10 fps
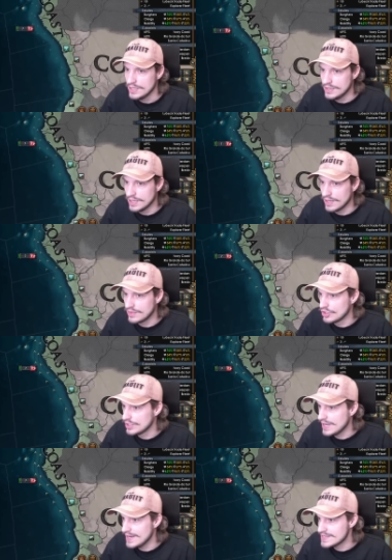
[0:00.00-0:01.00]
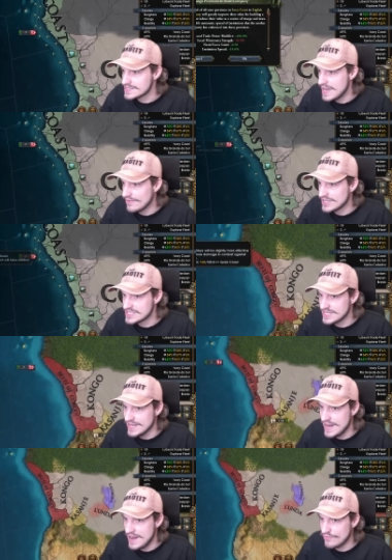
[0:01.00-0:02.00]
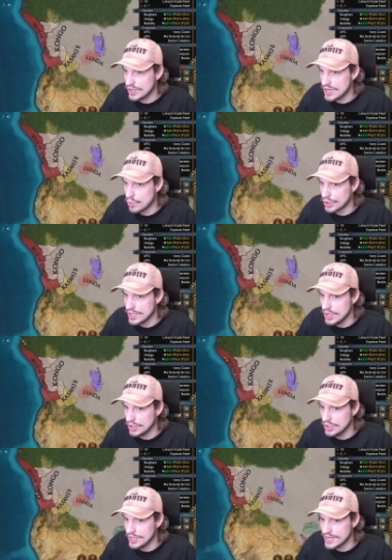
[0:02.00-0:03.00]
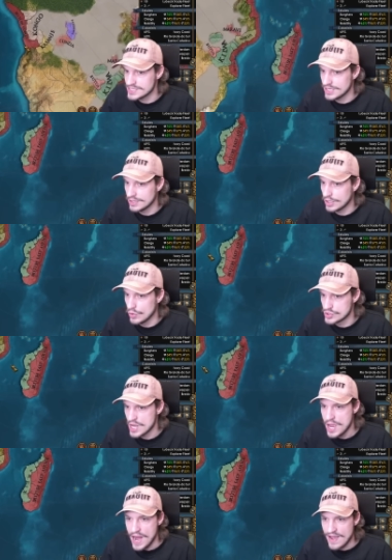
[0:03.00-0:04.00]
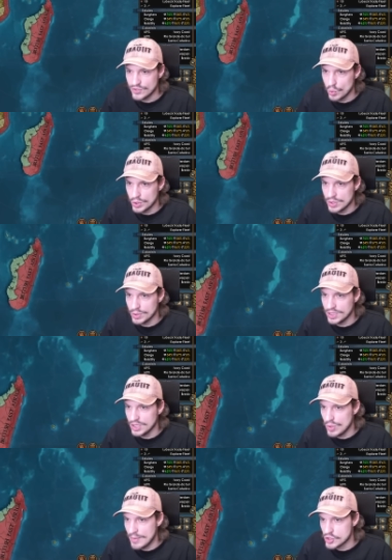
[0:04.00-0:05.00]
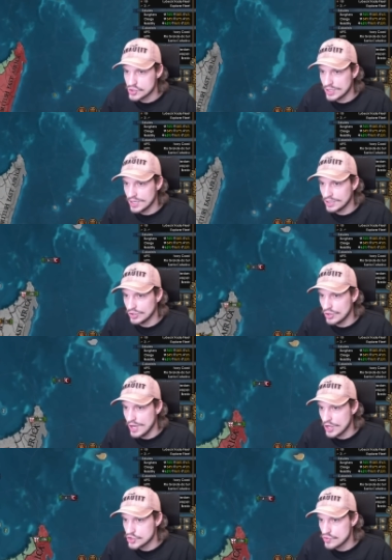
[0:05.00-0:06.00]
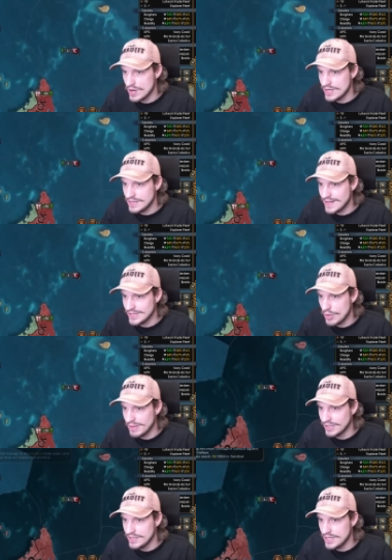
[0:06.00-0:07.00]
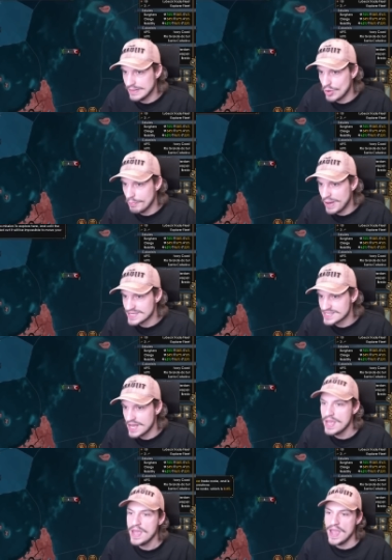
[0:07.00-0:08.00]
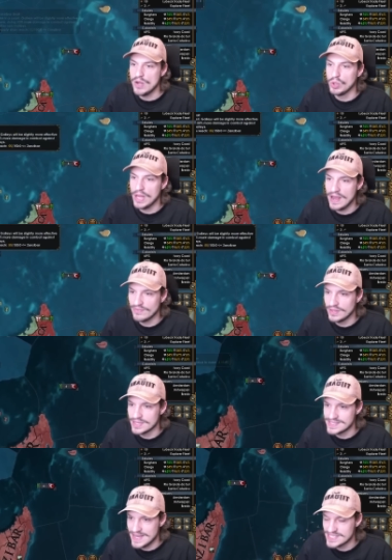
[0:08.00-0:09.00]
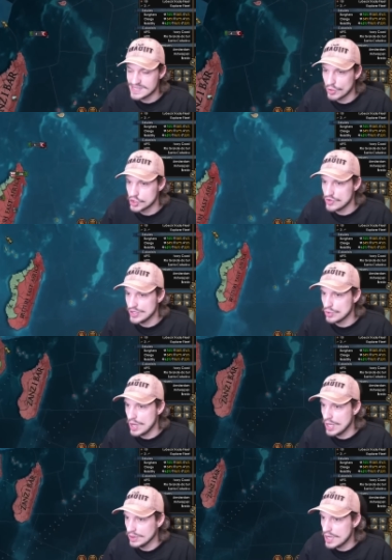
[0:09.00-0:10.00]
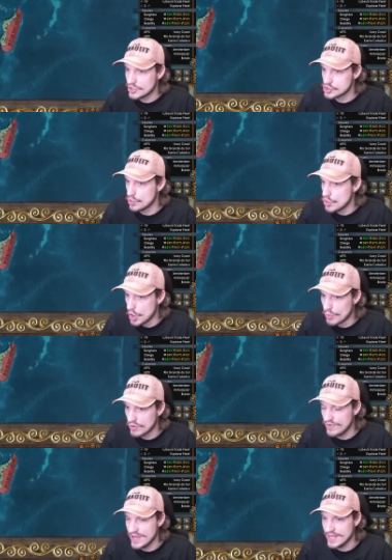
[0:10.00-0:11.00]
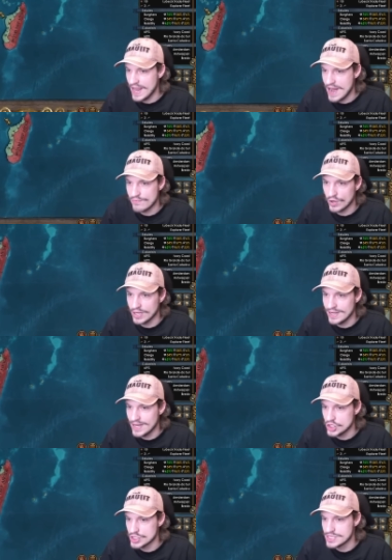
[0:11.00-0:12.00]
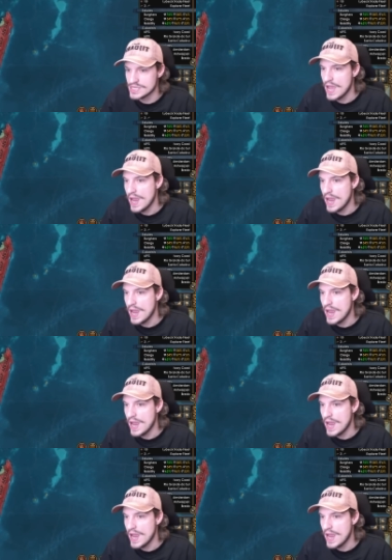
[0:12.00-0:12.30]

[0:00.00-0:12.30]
The third guy is obviously in Africa, working on colonizing the coast. After we're done with Kilwa, I'm also going to declare on Ajuran, take down Malindi and Mombasa, and we'll have the Zanzibar trade node unlocked, so no more fighting African nations